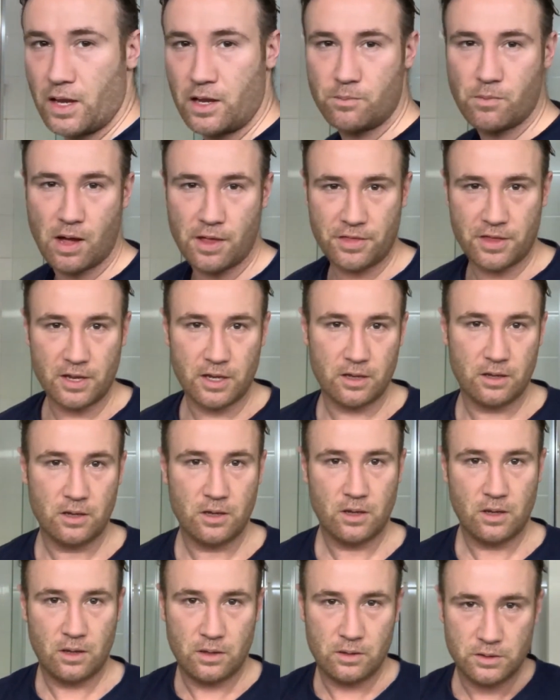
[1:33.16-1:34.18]
And you might think,
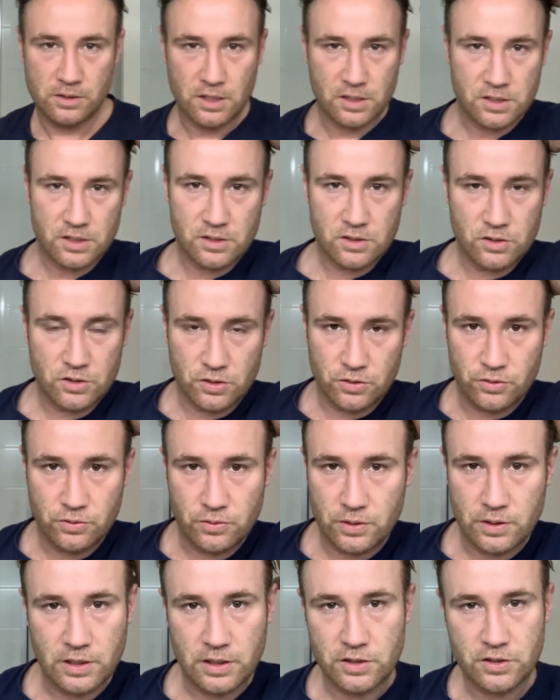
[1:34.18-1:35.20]
just
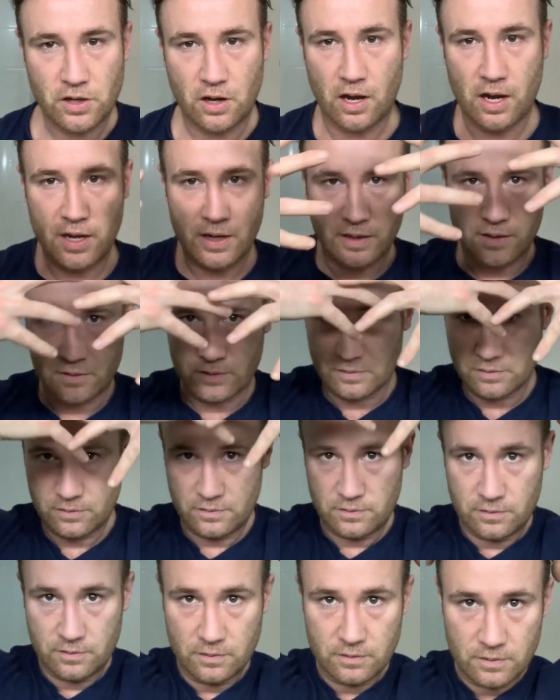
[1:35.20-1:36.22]
do an entire,
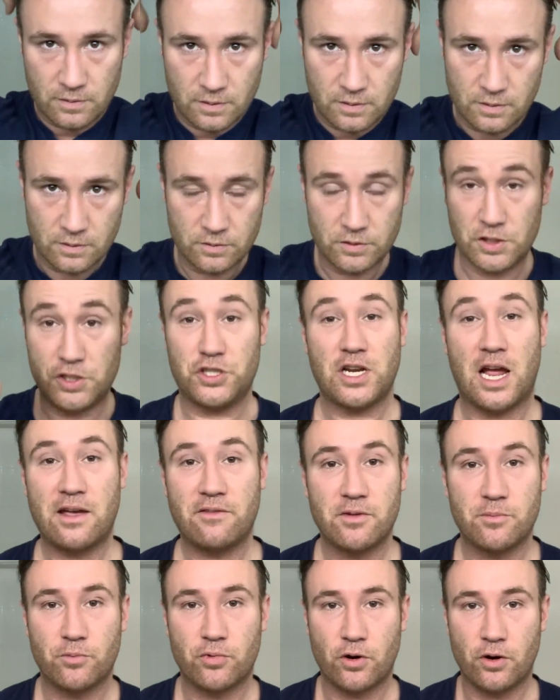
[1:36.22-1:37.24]
just
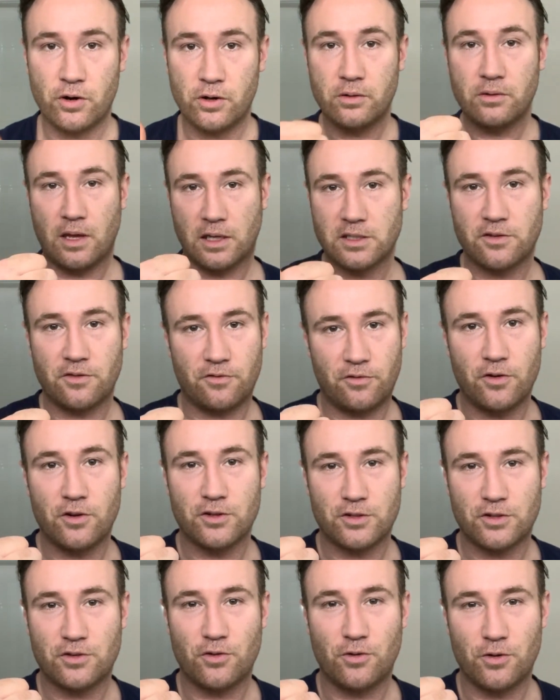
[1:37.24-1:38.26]
shave it, bro. That's the
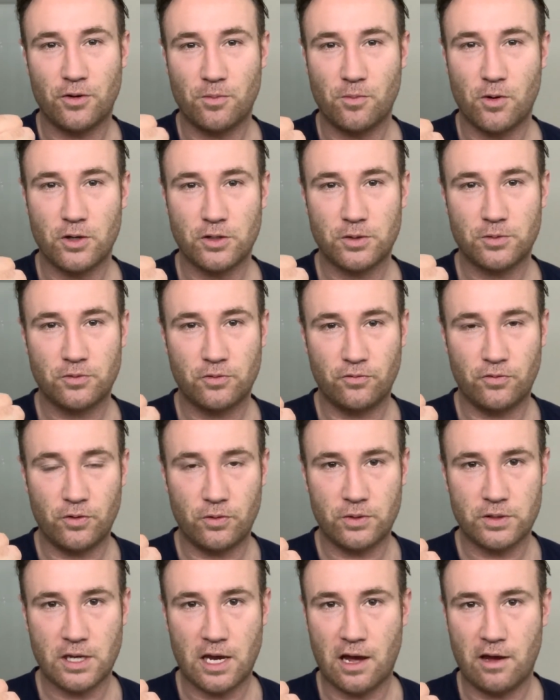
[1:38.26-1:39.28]
first thought that most
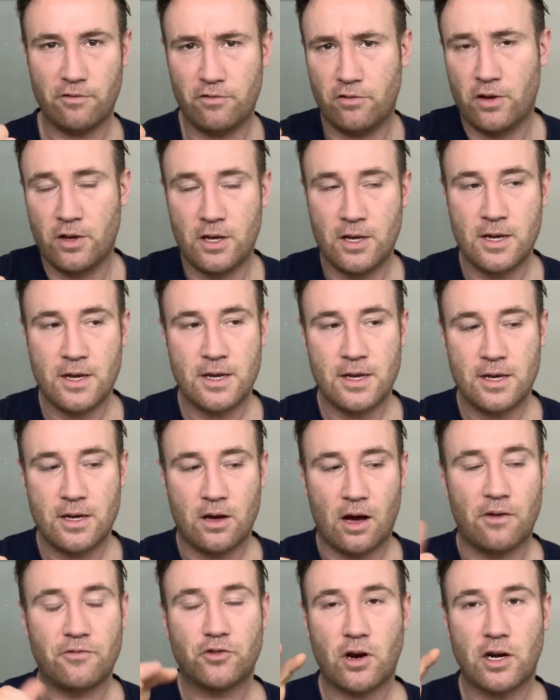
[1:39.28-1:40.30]
viewers have.
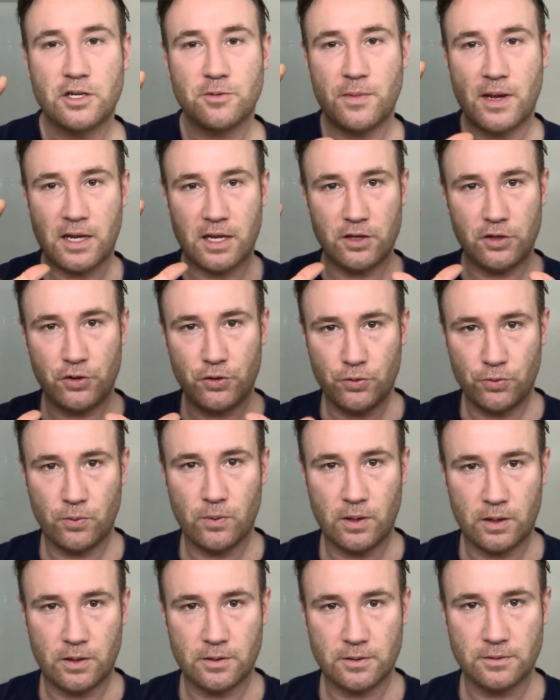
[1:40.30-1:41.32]
I've tried to make a
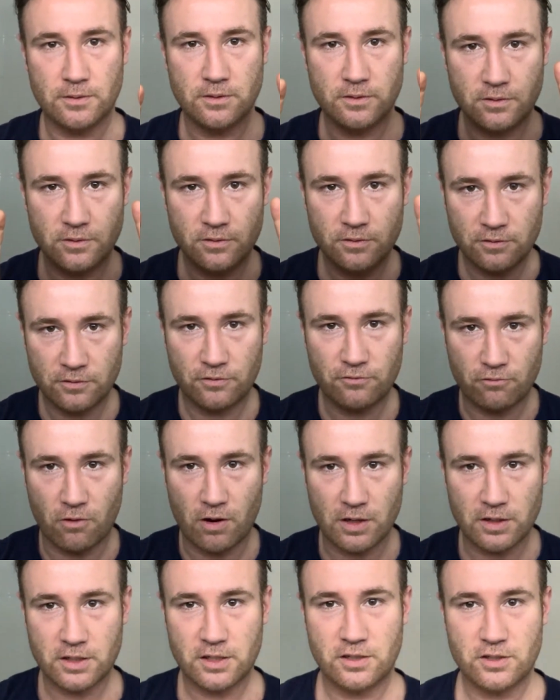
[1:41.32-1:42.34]
new
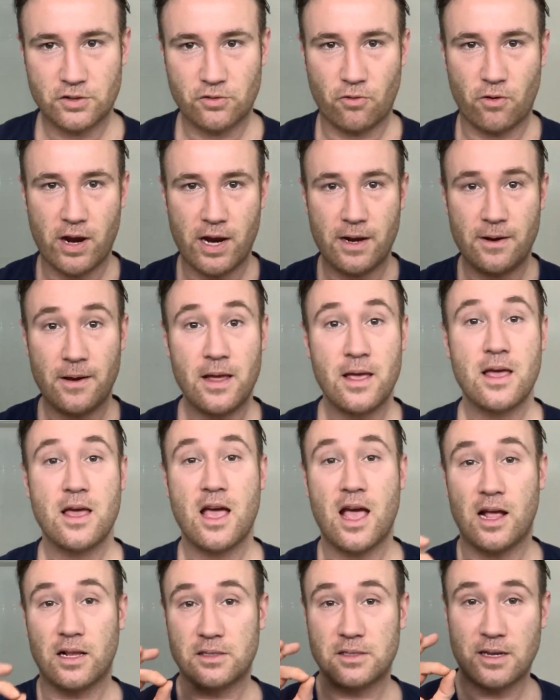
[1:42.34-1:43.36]
front screen
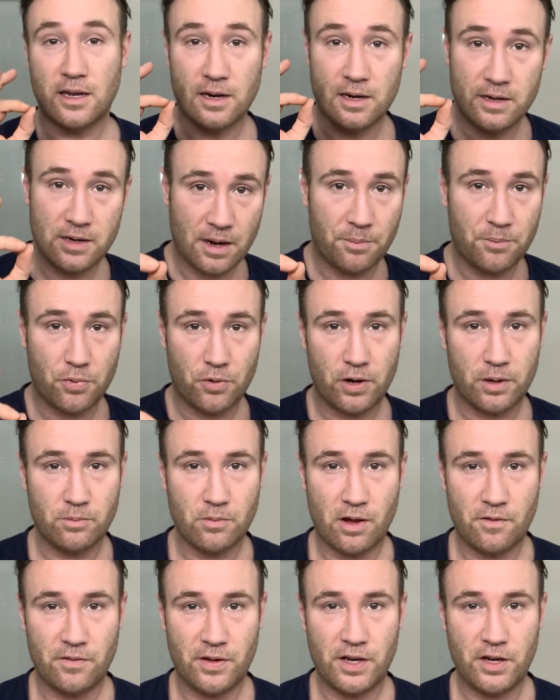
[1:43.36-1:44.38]
and started numbering
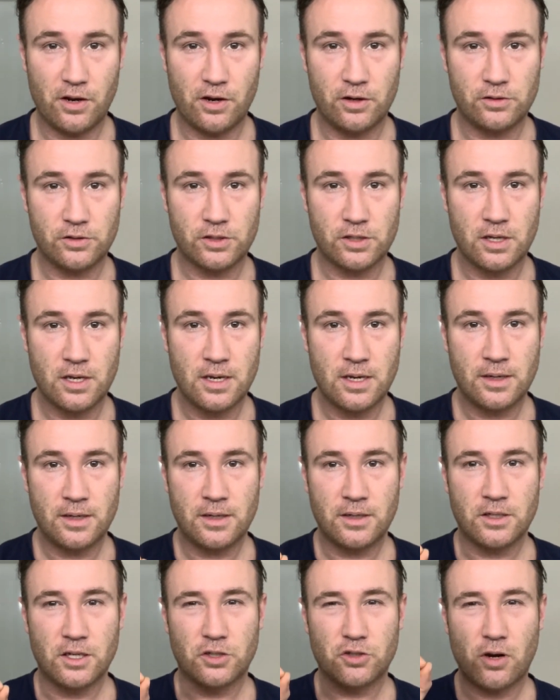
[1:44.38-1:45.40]
my videos
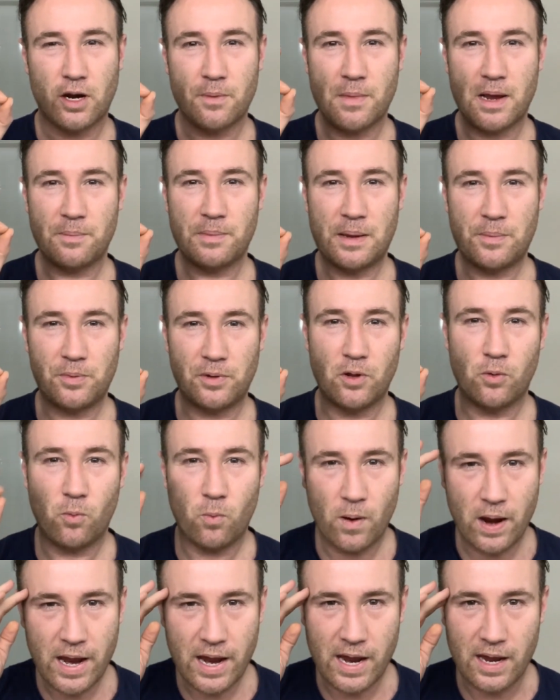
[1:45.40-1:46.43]
to try to make people
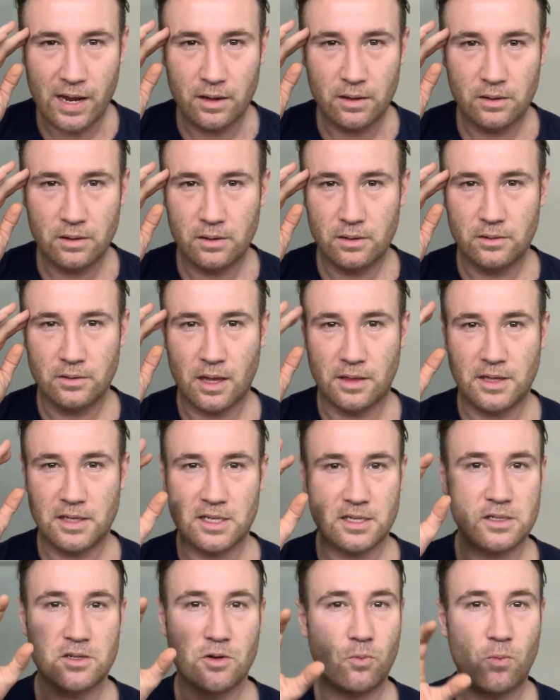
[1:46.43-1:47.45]
aware that this
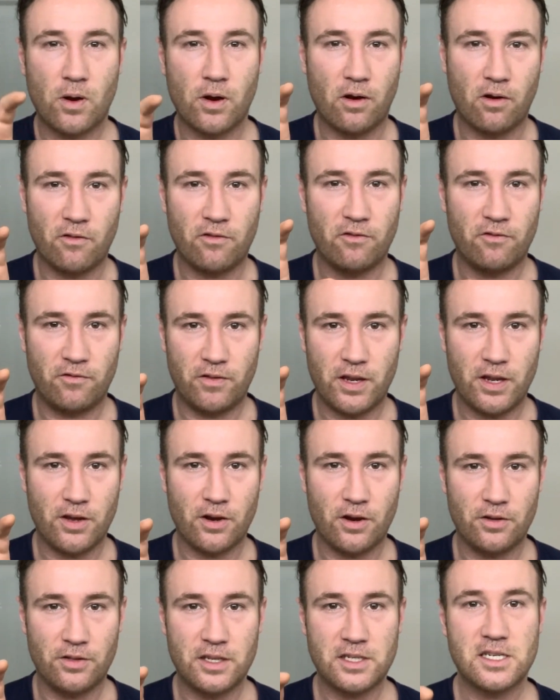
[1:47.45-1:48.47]
isn't a one-off
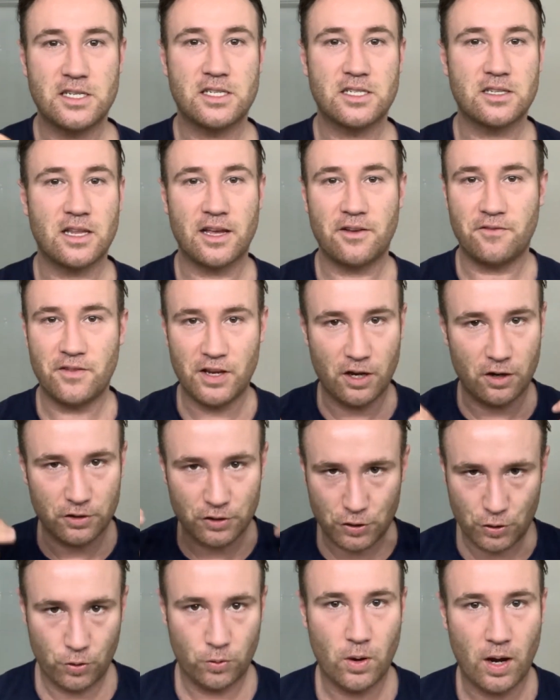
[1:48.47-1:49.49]
video. This is like video
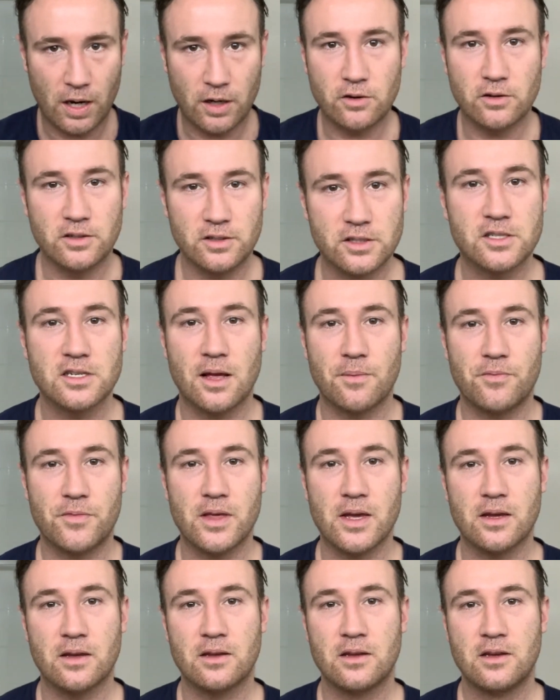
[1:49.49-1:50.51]
200 and
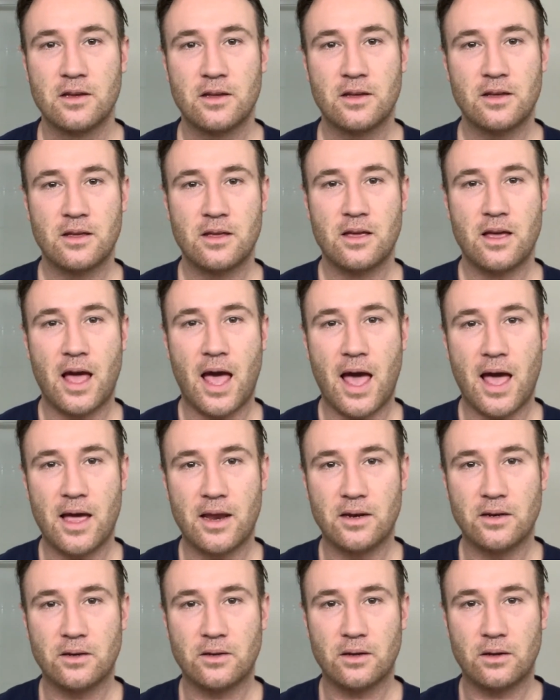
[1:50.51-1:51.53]
something,
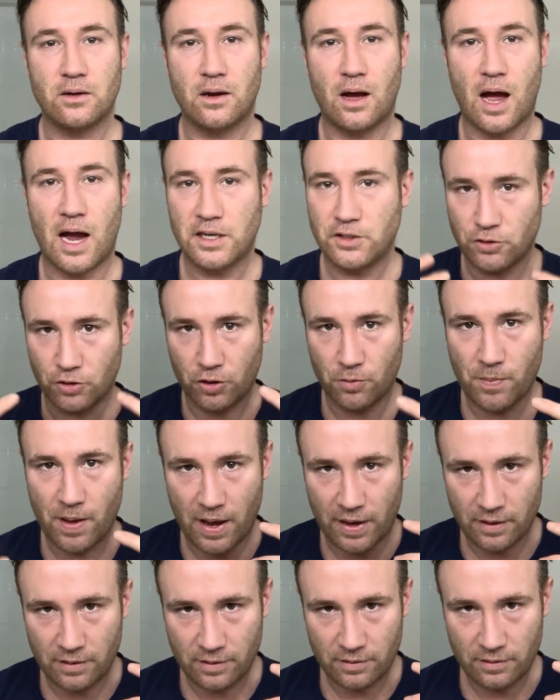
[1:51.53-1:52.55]
and I talk
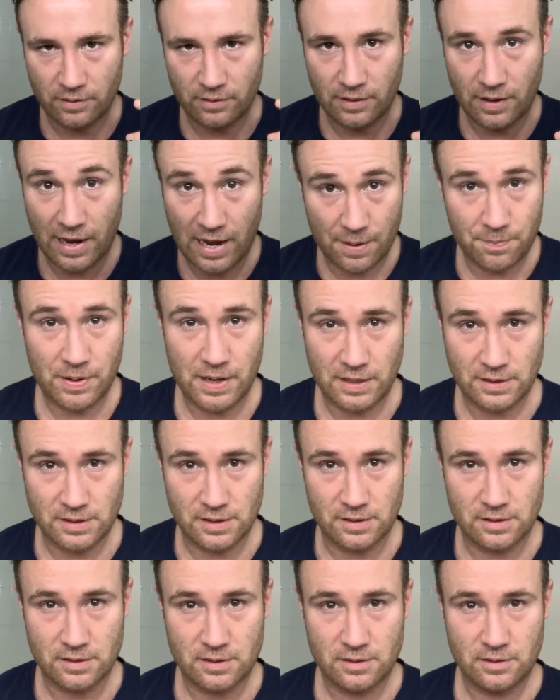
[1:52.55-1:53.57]
about hair
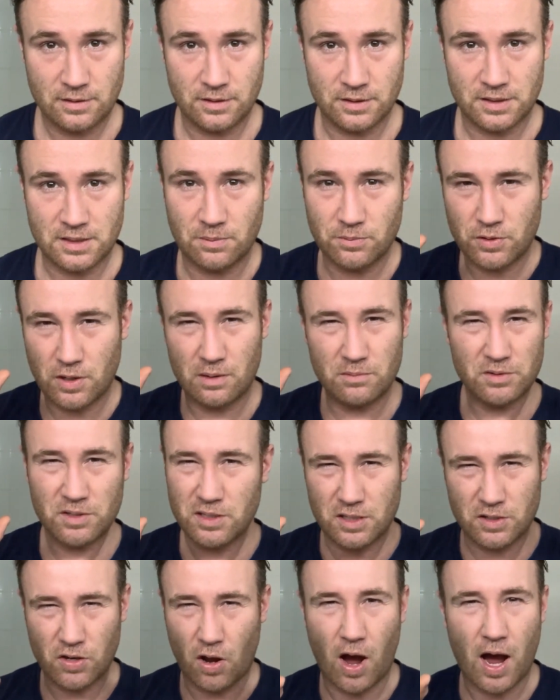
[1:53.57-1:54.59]
pieces, because sometimes
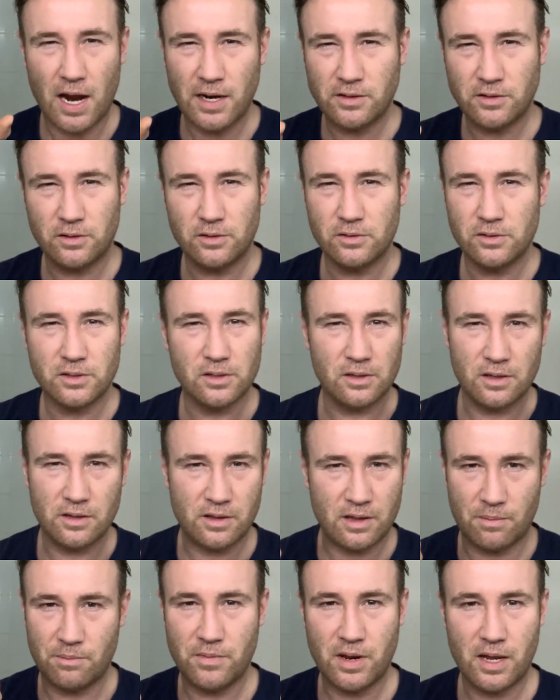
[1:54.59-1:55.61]
the titles and the
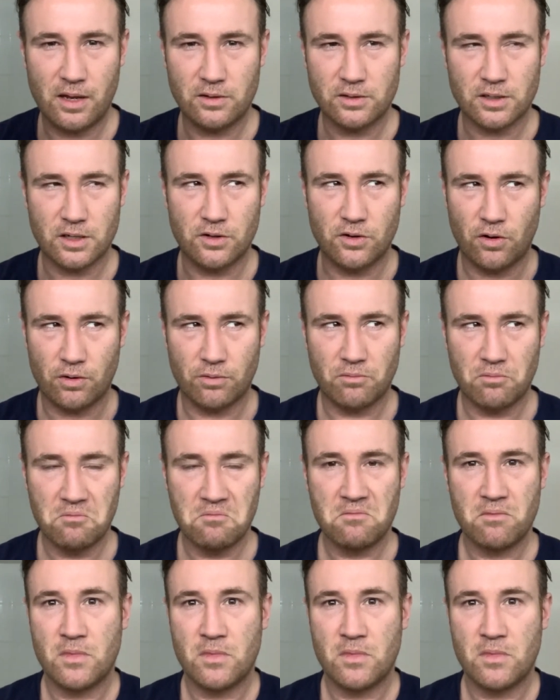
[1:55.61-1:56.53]
thumbnails are not